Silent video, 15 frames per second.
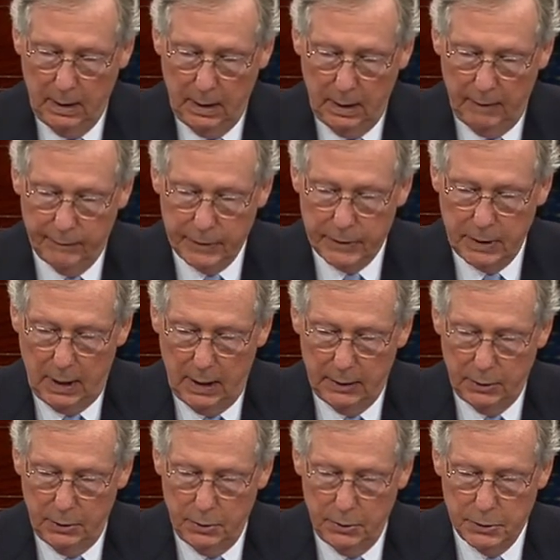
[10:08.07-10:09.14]
If Assad
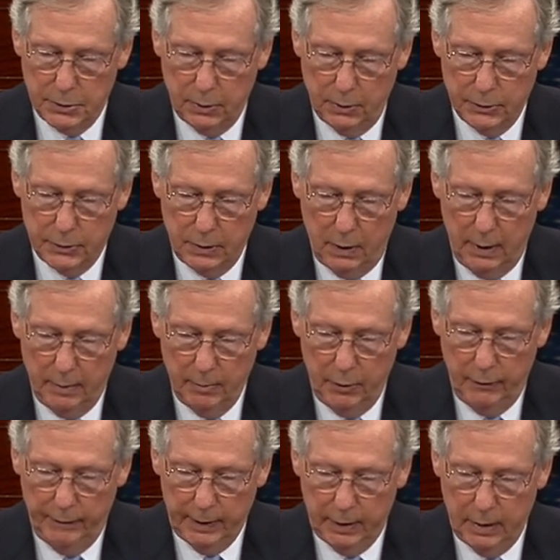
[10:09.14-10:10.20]
used or started
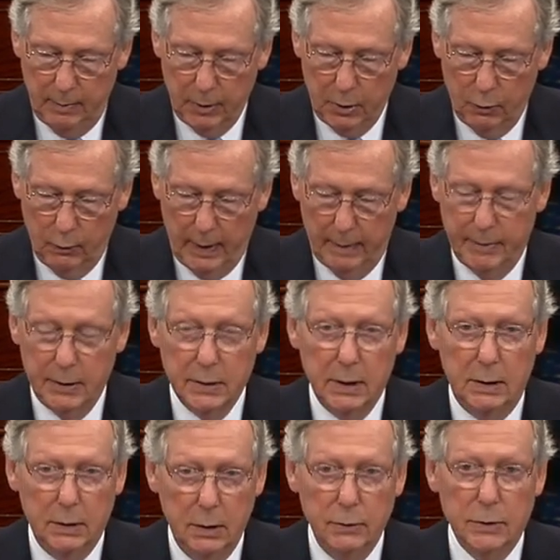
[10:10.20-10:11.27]
moving chemical weapons,
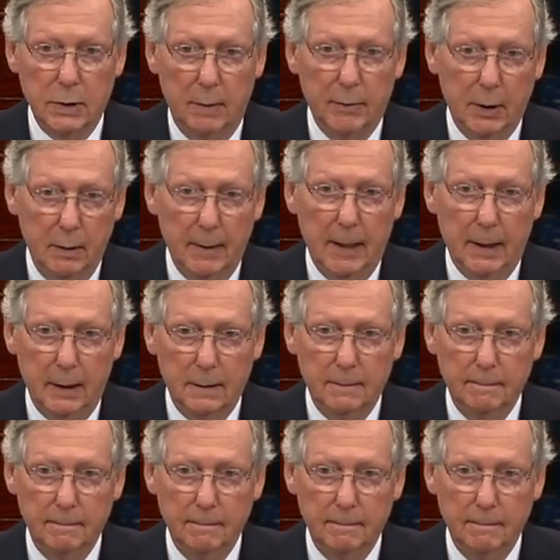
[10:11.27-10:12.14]
he'd do something about it.